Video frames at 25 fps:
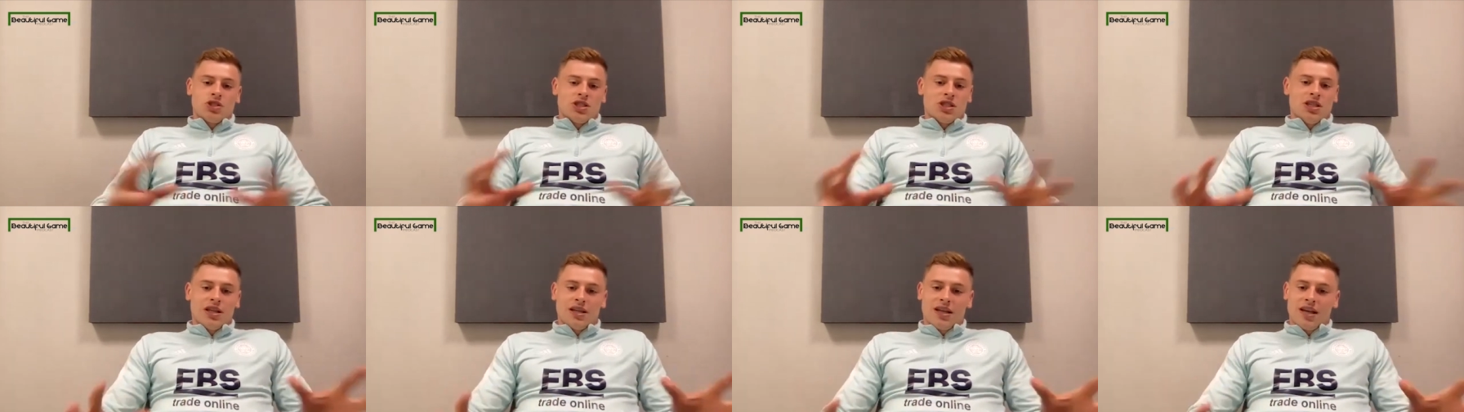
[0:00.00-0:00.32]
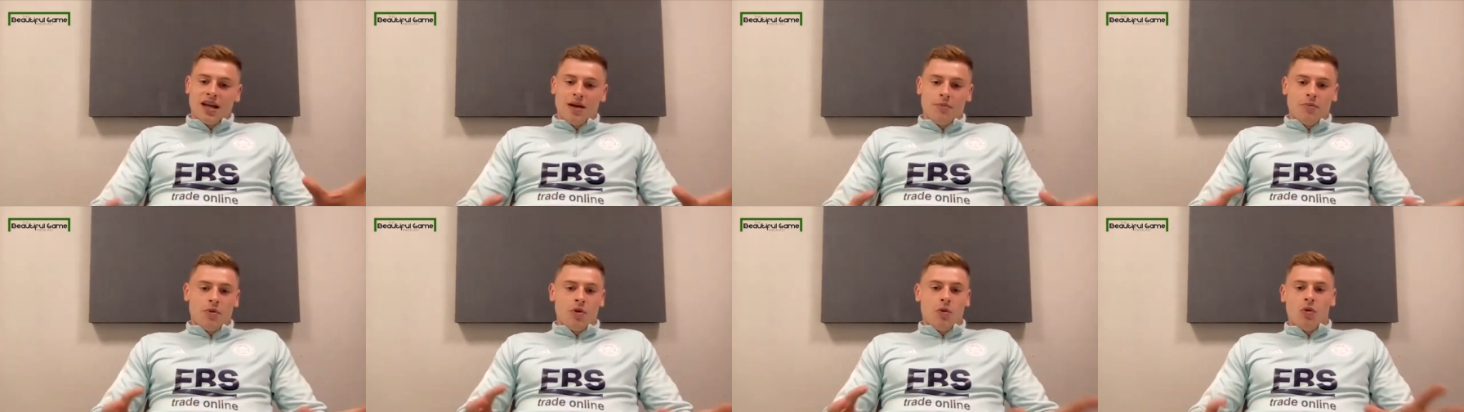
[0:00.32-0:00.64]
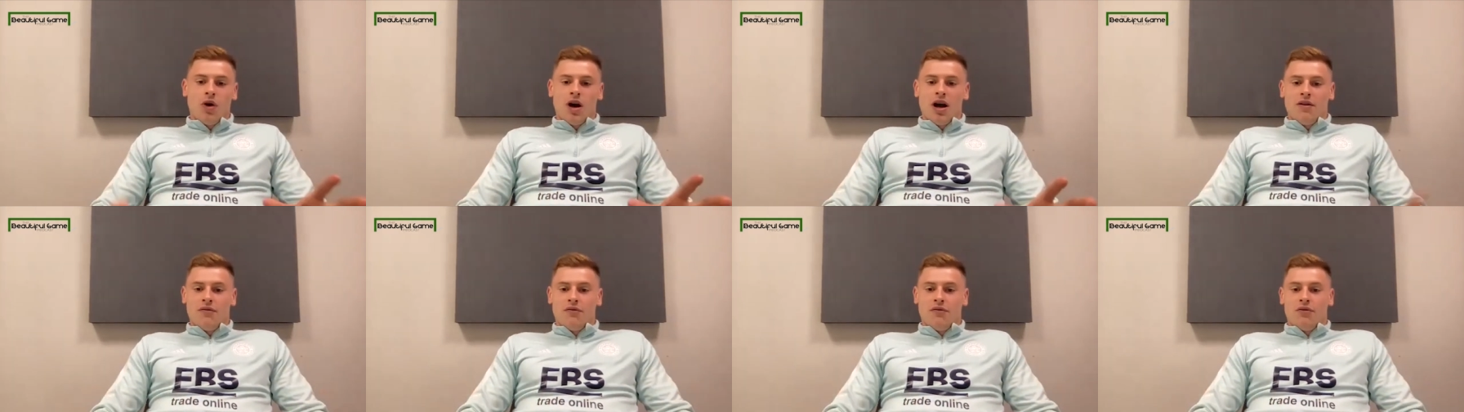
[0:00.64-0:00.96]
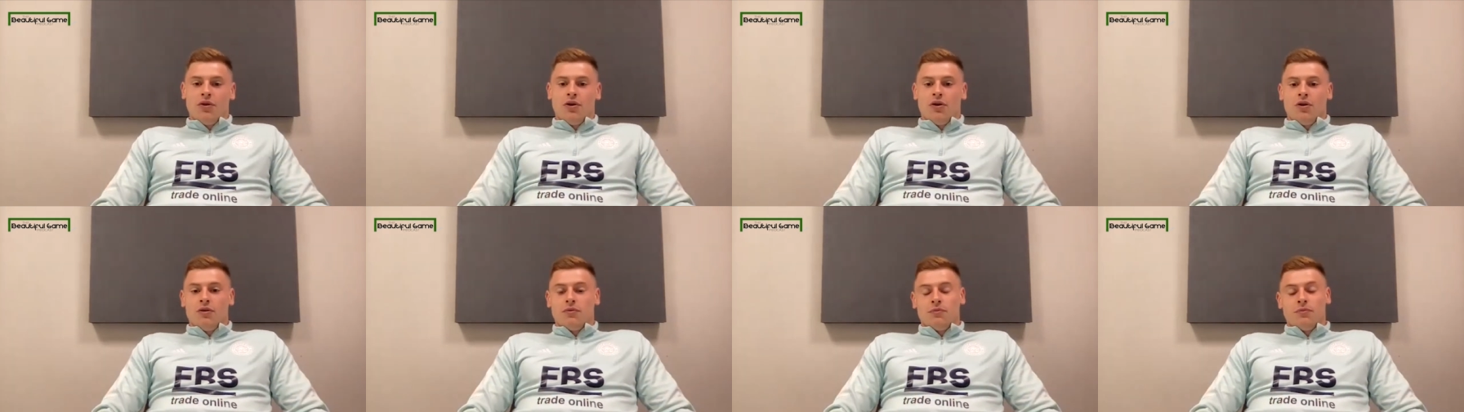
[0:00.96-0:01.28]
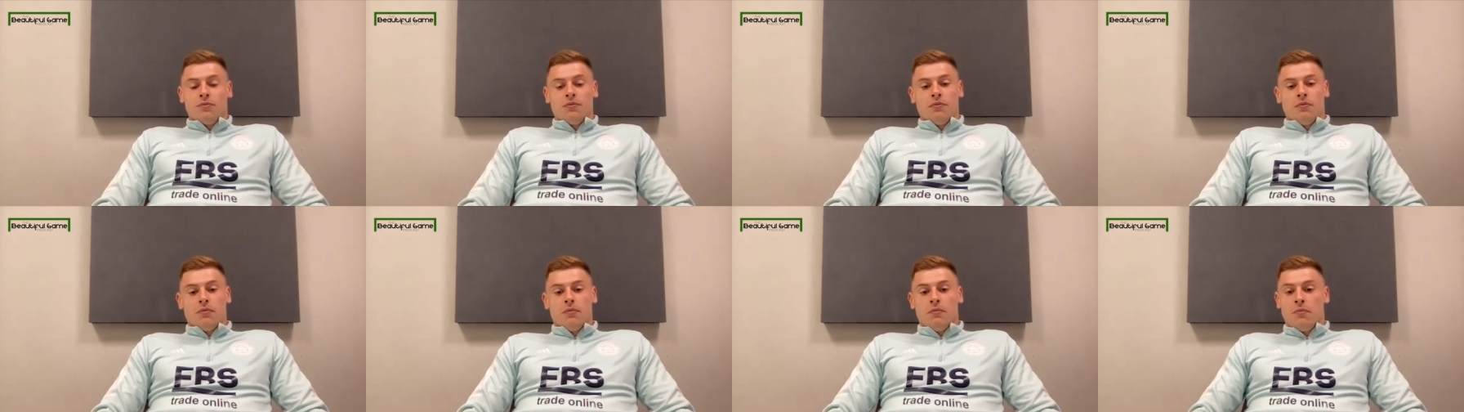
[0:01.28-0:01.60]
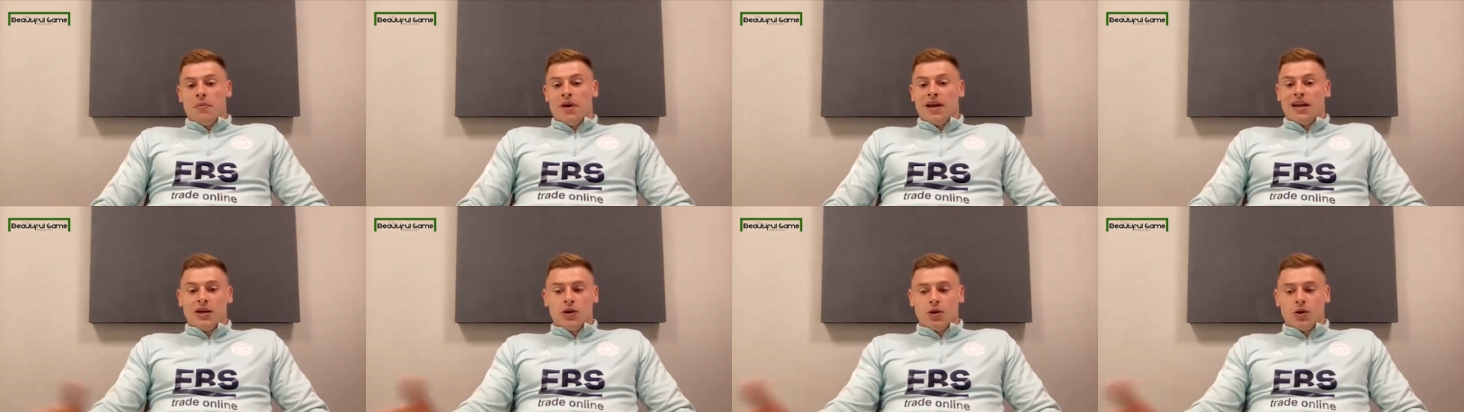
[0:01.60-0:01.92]
watching the game or whatever,
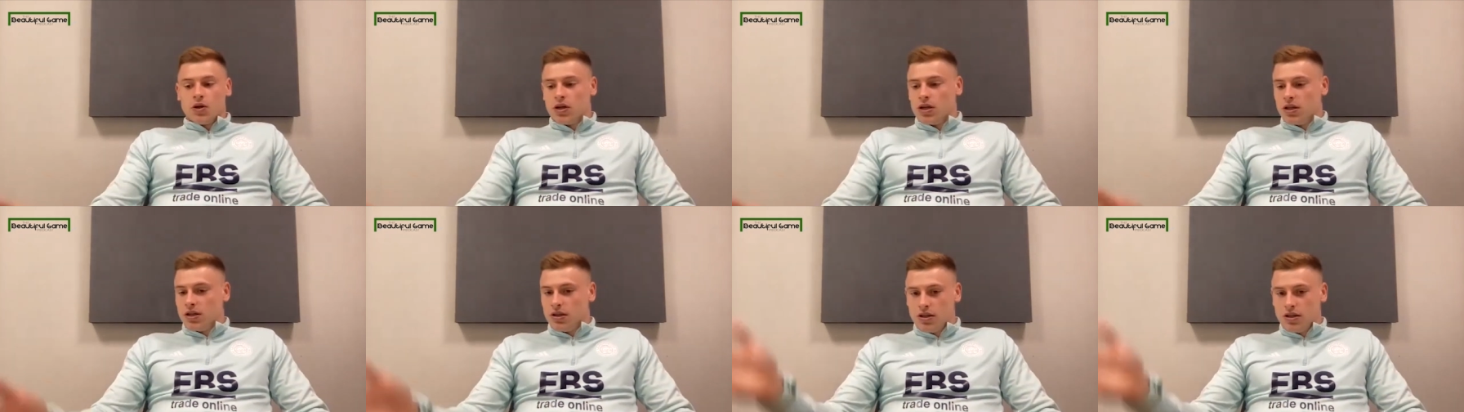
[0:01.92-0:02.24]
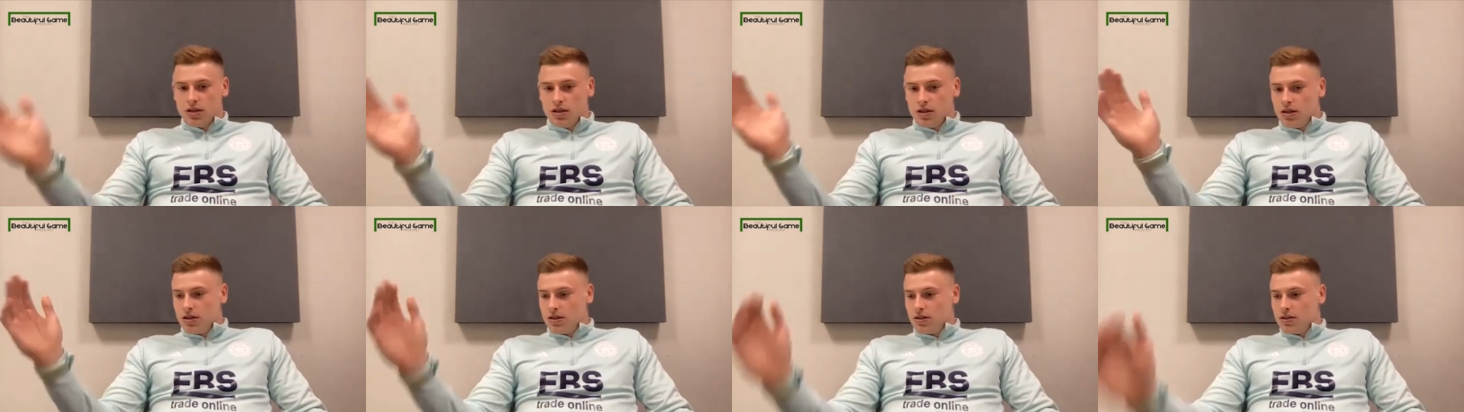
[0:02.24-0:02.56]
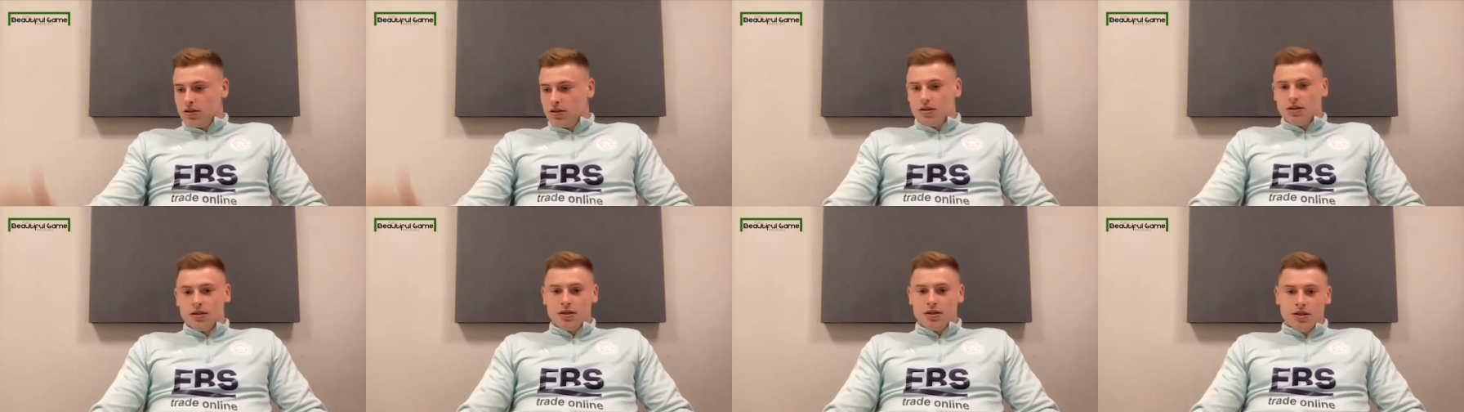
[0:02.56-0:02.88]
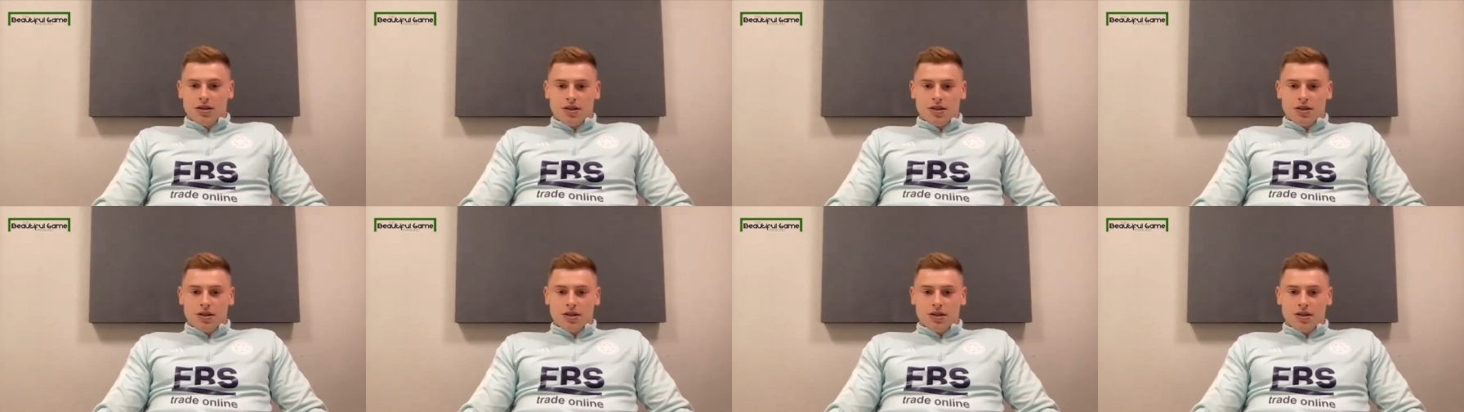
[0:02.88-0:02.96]
may look at the